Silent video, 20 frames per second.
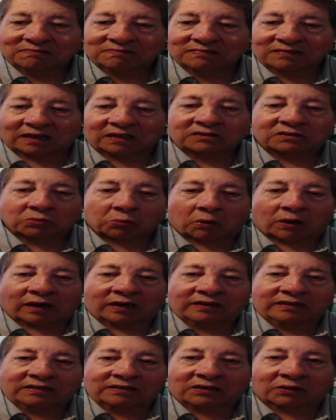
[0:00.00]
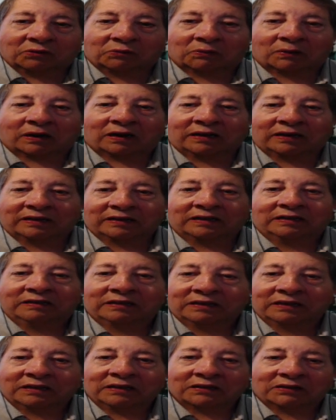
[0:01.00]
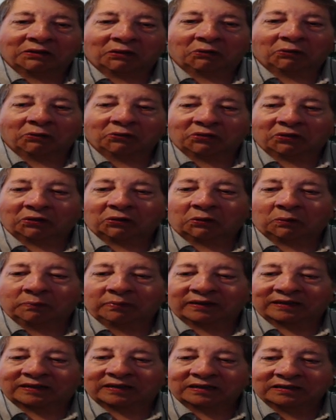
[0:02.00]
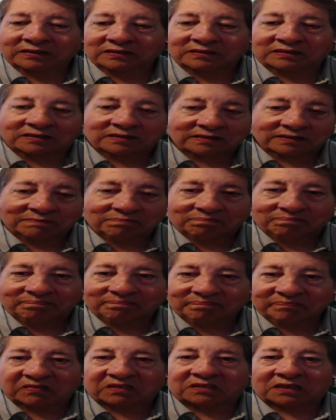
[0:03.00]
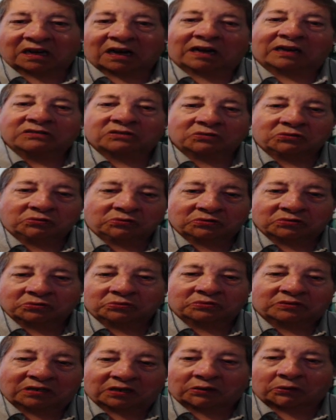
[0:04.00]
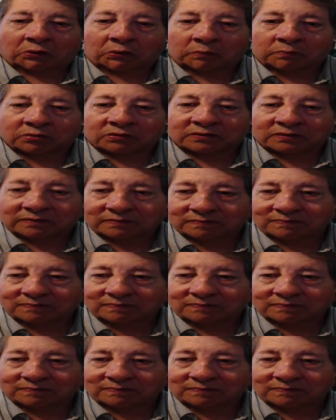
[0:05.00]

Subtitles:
that's why you don't want to go there, because the doctors are terrible.